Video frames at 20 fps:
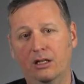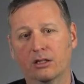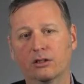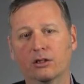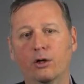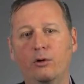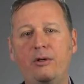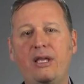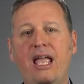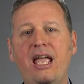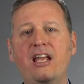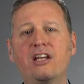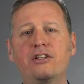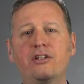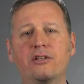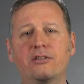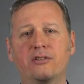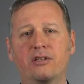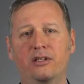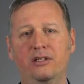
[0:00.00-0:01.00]

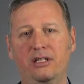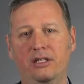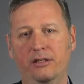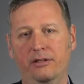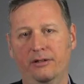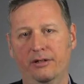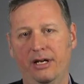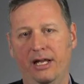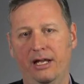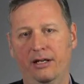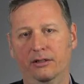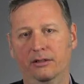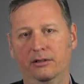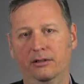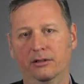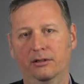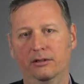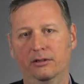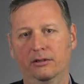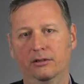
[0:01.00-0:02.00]
Locations on the internet,
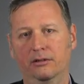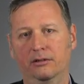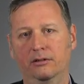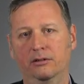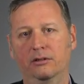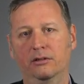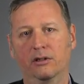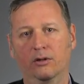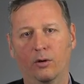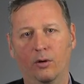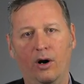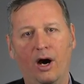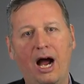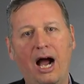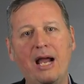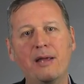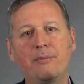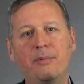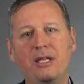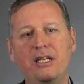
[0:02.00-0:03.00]
or
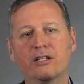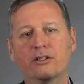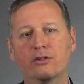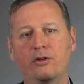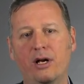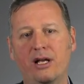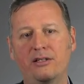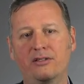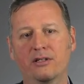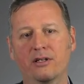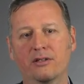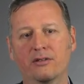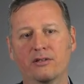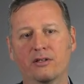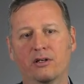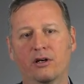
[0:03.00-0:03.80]
IP addresses,